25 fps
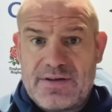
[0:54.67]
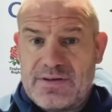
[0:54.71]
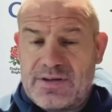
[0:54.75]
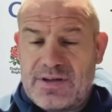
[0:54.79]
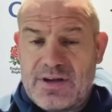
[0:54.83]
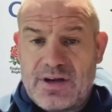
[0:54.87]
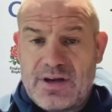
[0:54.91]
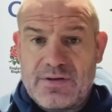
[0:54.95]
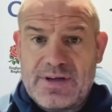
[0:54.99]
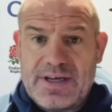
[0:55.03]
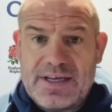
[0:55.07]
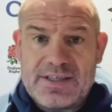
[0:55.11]

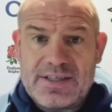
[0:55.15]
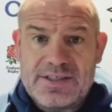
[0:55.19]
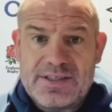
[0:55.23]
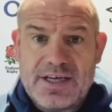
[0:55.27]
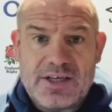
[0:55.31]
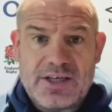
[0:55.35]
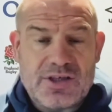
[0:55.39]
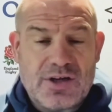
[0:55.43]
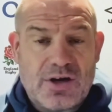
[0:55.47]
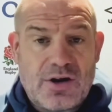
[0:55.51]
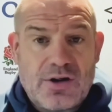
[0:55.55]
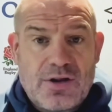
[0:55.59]
it
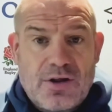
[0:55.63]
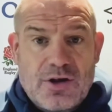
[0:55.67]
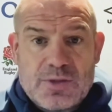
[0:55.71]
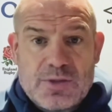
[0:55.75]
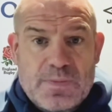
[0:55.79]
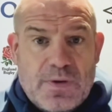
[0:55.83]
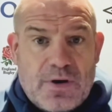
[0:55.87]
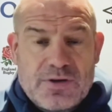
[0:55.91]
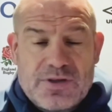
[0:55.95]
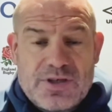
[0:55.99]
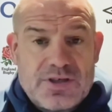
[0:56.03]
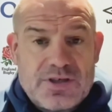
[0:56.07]
ticks a lot of
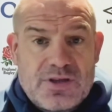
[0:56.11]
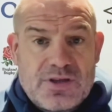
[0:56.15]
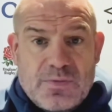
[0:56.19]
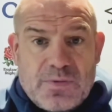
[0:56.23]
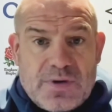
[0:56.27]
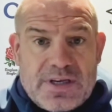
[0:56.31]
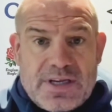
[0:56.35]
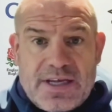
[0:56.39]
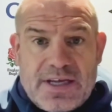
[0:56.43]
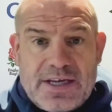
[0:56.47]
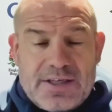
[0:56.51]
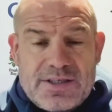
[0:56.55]
those boxes that
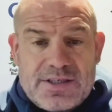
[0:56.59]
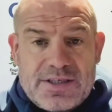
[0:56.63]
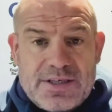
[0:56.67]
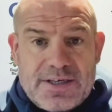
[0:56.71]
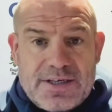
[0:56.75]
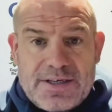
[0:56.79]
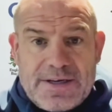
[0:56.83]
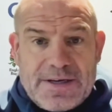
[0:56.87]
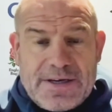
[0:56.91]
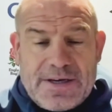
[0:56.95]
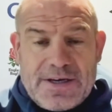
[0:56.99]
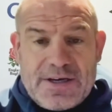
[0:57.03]
we need
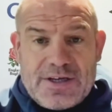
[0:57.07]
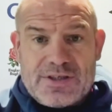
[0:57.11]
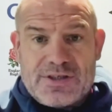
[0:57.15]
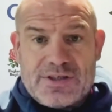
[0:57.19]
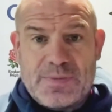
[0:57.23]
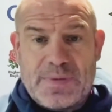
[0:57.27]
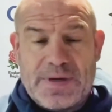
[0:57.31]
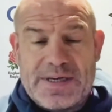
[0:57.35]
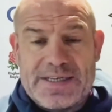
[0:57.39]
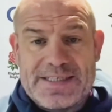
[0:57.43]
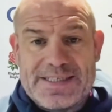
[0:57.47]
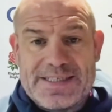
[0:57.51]

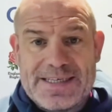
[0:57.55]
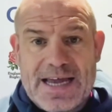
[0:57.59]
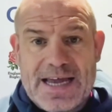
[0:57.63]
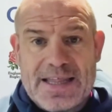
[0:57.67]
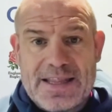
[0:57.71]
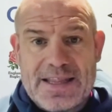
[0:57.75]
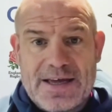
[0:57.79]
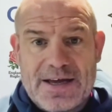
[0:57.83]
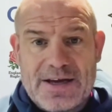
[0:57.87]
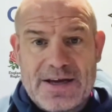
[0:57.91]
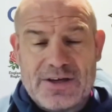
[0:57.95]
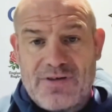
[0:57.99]
to be
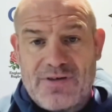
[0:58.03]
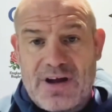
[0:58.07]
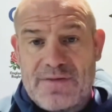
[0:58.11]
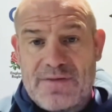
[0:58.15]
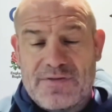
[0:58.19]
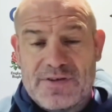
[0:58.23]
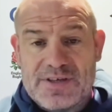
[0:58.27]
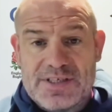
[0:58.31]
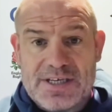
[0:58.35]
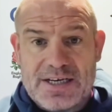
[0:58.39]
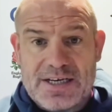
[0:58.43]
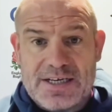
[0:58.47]
together.
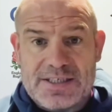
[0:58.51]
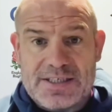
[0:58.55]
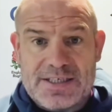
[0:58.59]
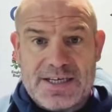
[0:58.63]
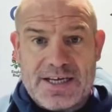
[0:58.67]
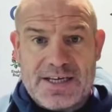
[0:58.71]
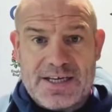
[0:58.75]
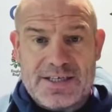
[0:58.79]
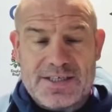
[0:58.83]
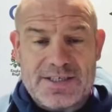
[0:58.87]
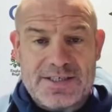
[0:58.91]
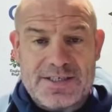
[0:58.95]
Great
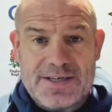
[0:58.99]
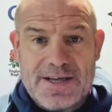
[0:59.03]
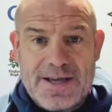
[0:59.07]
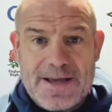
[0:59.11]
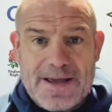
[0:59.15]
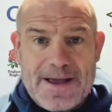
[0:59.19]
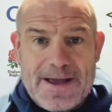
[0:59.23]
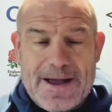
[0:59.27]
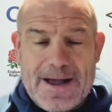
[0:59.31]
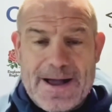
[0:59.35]
facilities.